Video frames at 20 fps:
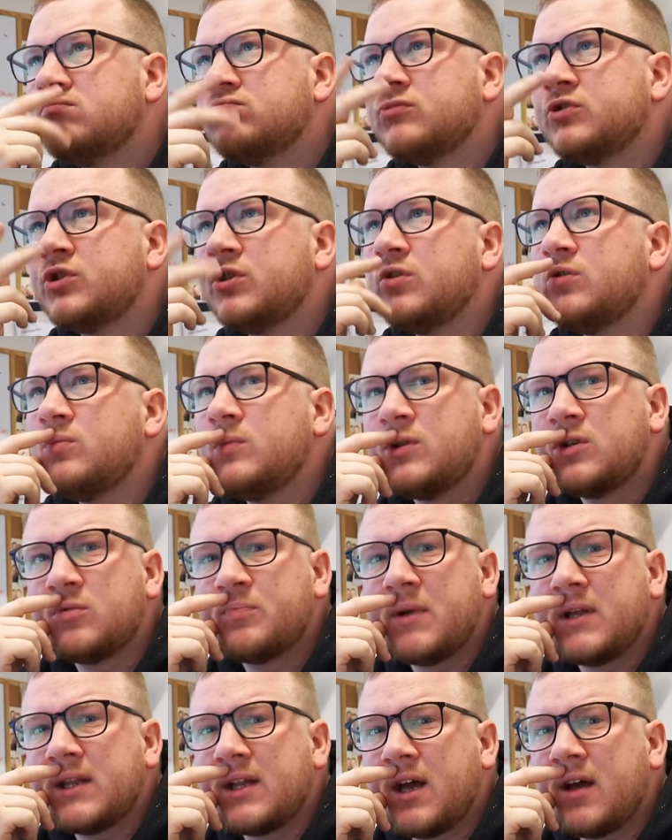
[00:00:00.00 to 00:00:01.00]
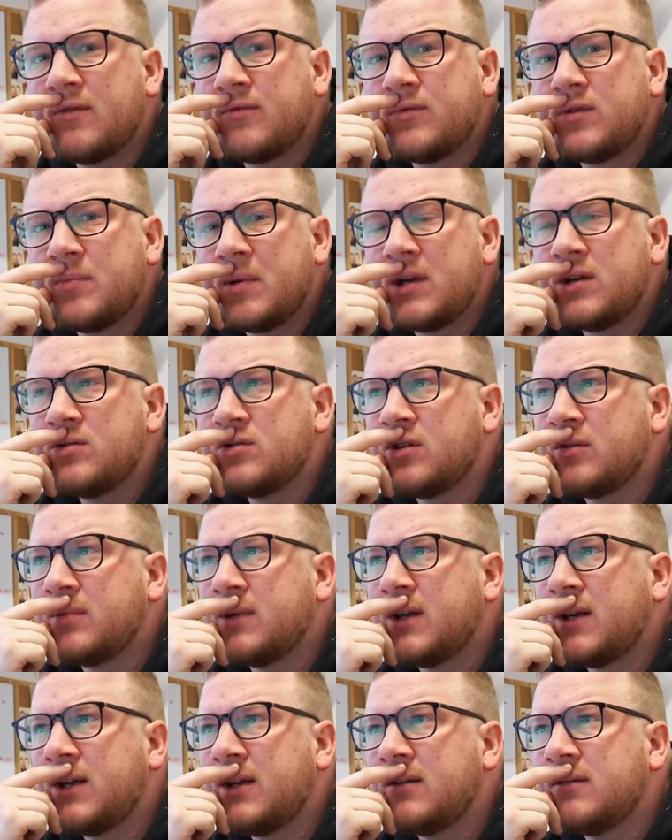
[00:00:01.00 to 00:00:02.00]
soon. We just picked that up from the paint shop
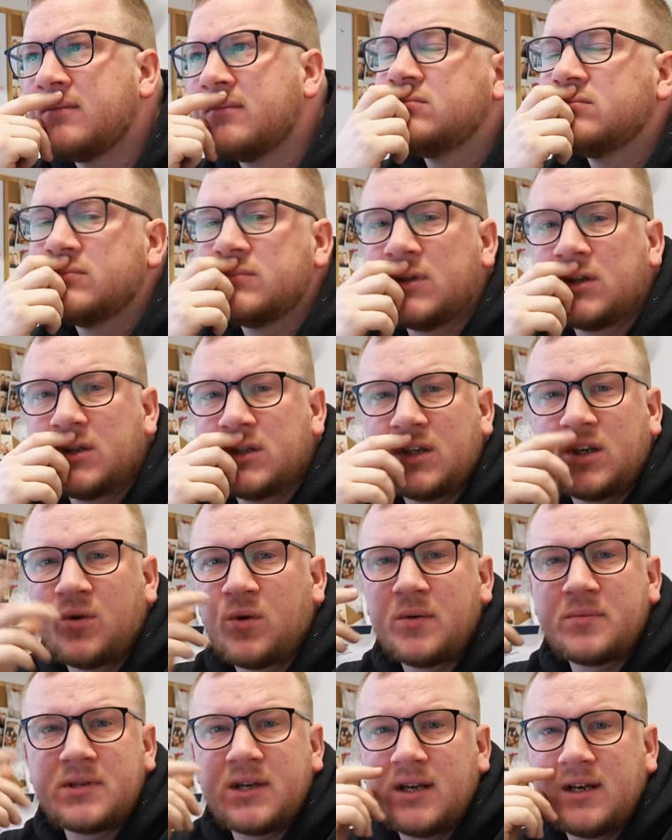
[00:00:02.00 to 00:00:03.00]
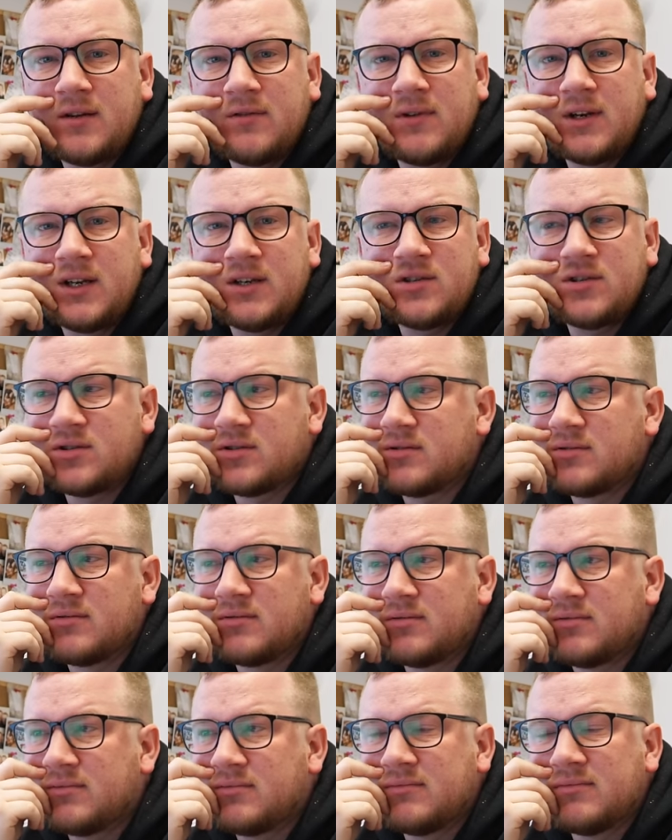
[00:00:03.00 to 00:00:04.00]
earlier. I don't know what I'm saying here, really. It's
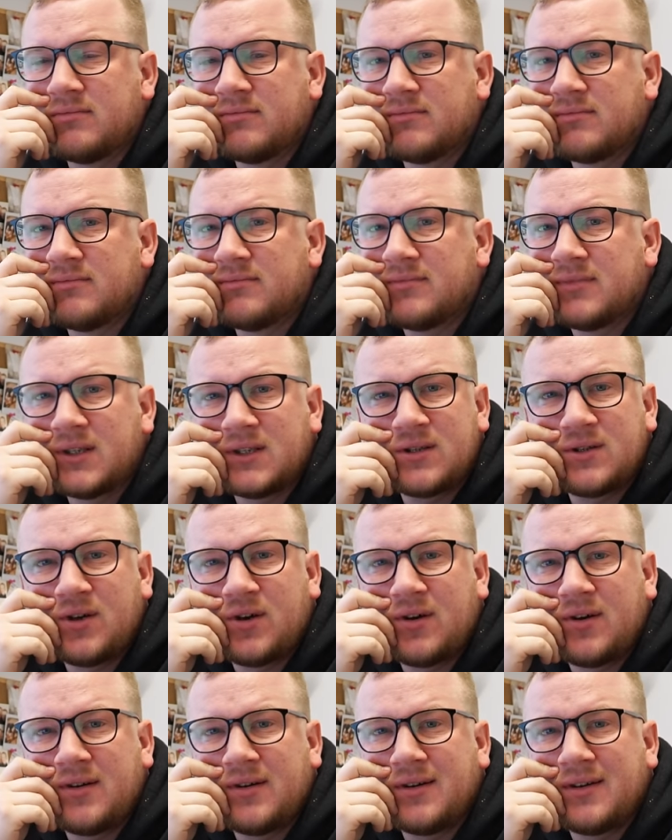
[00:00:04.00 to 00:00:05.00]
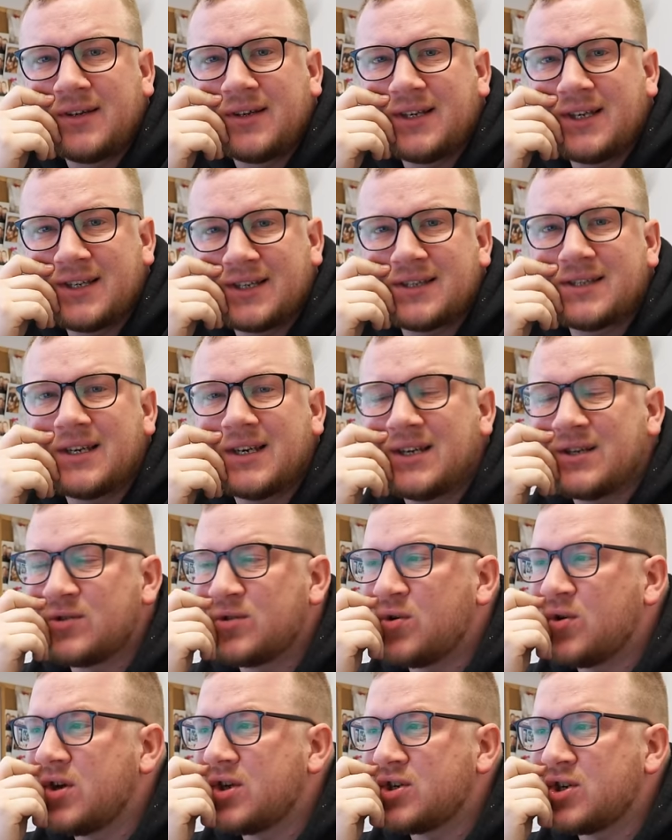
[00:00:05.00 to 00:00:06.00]
just, it's not, it's, it's,
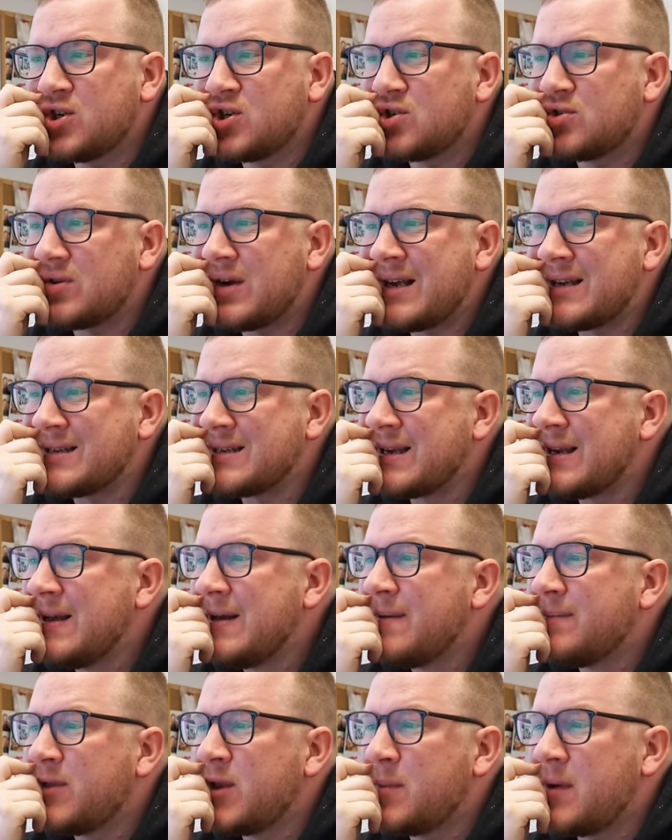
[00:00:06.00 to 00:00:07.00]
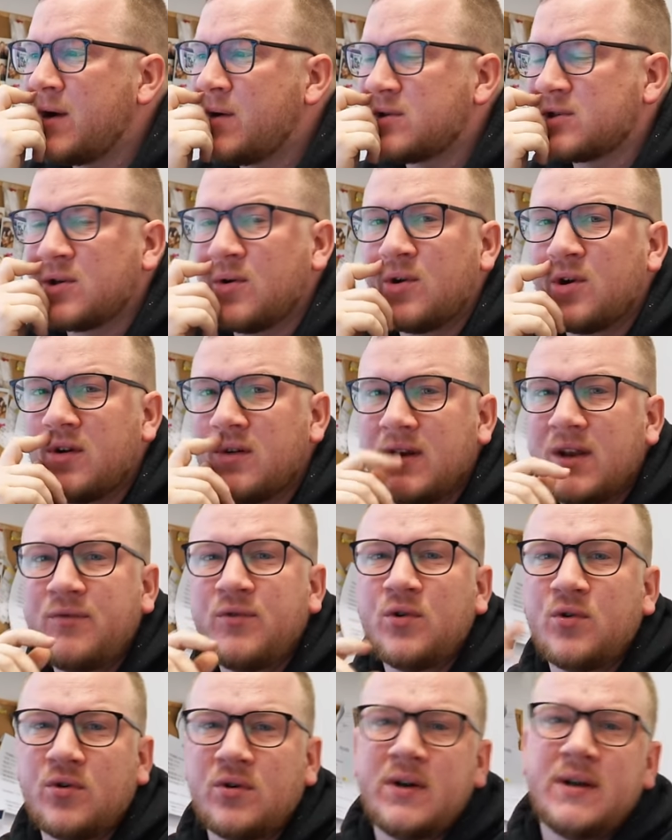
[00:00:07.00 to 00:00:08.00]
it's a stress no matter what's going on. If
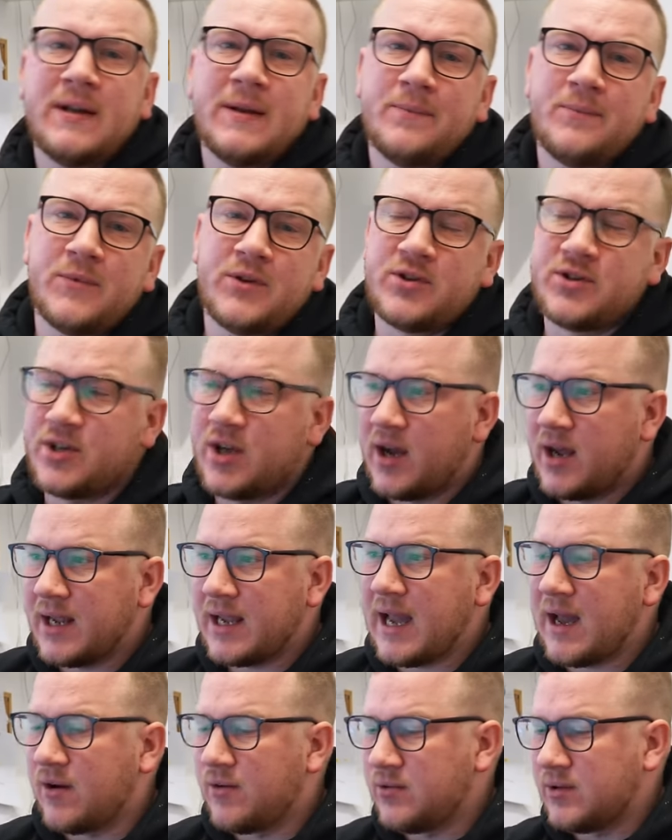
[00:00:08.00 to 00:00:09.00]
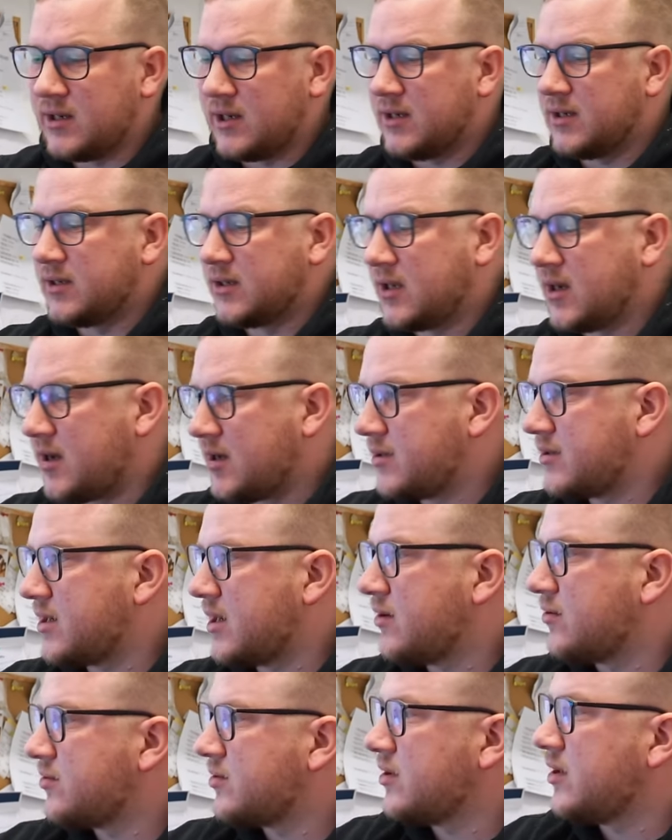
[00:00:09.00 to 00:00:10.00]
you're starting out in car
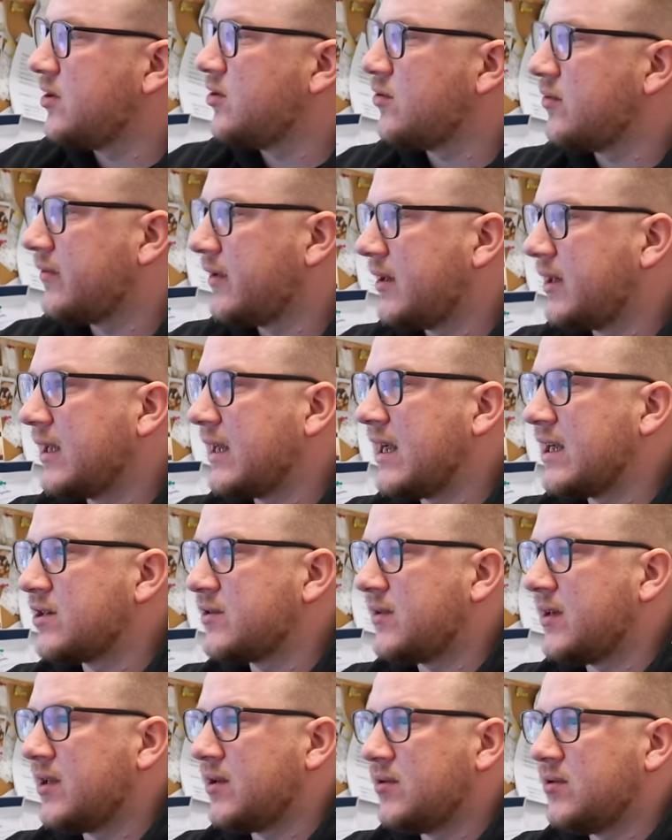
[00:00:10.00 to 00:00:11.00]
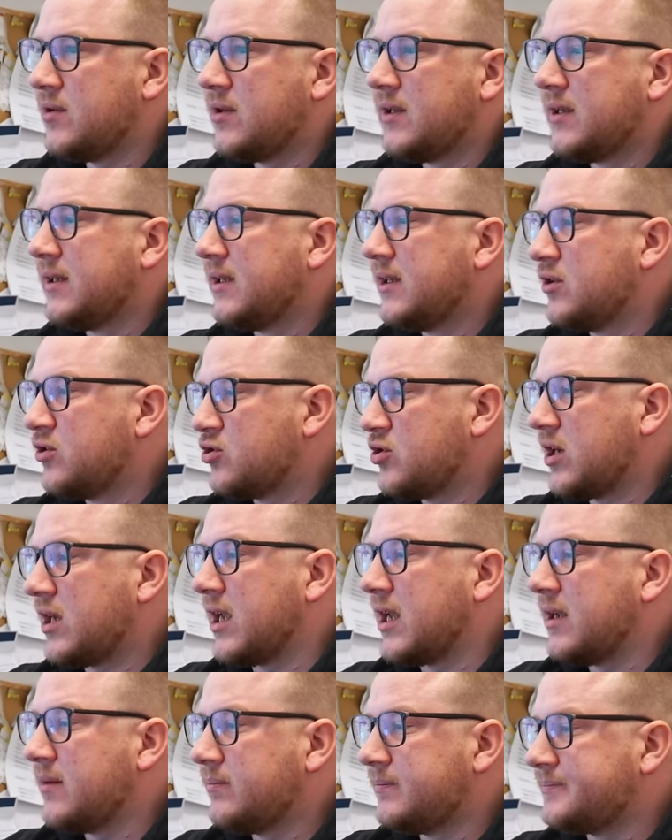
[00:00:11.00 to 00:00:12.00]
sales and you're finding cash flow
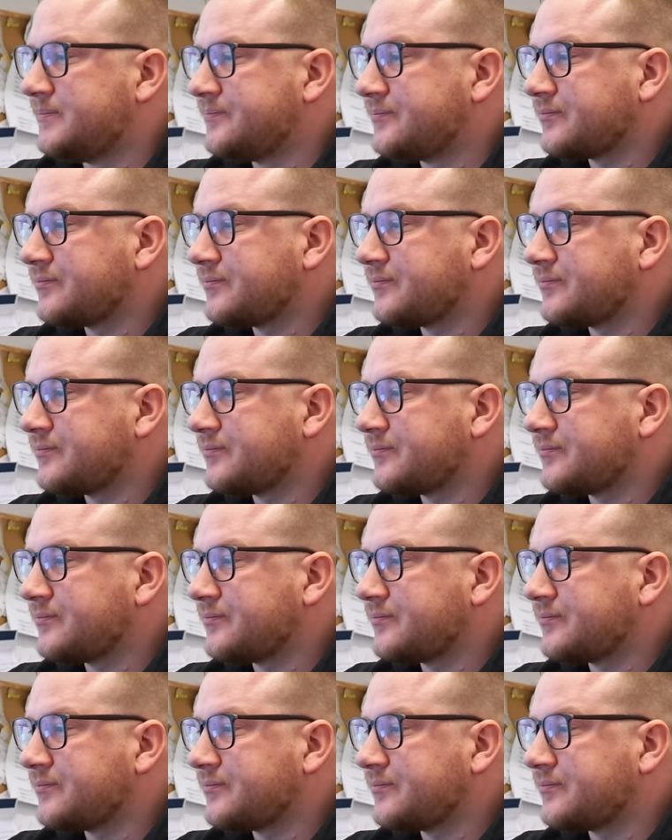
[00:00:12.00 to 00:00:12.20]
tricky,